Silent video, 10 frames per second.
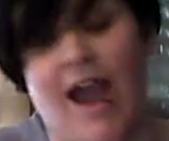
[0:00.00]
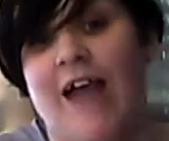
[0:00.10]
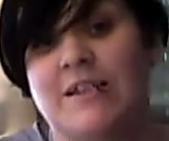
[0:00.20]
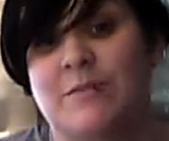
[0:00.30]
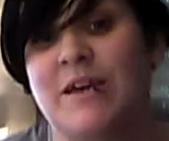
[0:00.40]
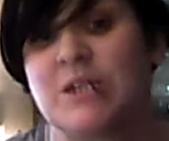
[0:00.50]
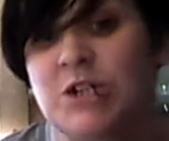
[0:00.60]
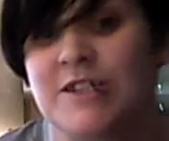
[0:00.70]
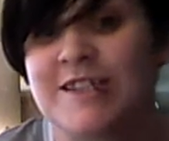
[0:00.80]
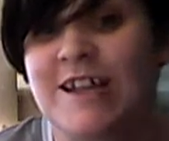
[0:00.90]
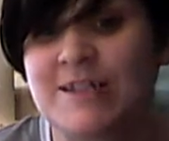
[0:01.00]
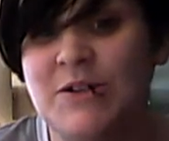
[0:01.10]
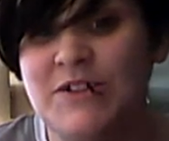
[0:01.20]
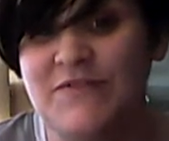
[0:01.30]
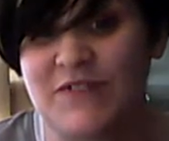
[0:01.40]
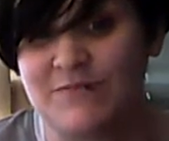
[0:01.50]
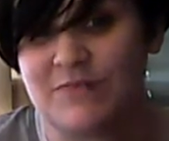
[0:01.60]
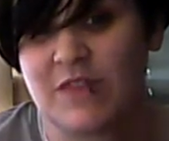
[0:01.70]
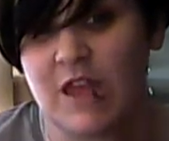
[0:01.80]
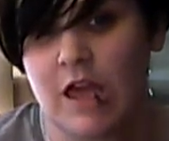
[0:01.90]
And to make sure it's not stolen from,
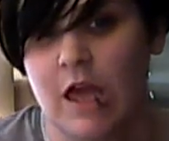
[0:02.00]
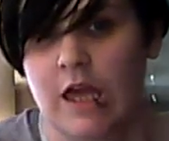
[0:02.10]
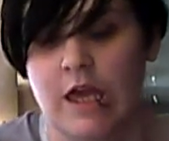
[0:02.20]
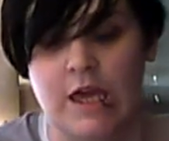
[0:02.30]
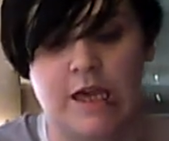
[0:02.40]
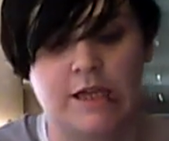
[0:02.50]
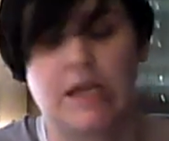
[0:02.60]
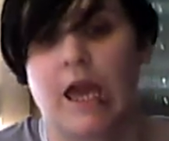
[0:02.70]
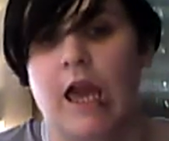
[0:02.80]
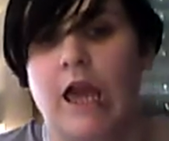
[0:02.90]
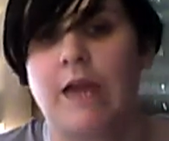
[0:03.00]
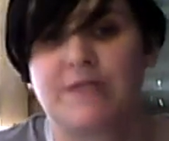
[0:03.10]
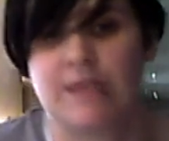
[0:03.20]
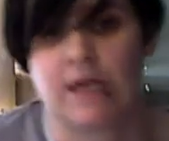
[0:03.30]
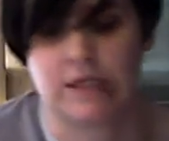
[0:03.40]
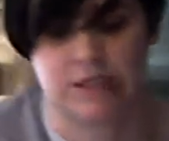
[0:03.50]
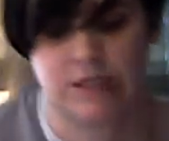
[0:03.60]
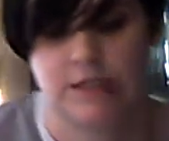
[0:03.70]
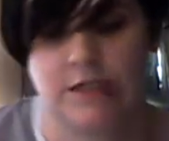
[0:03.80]
he tapes it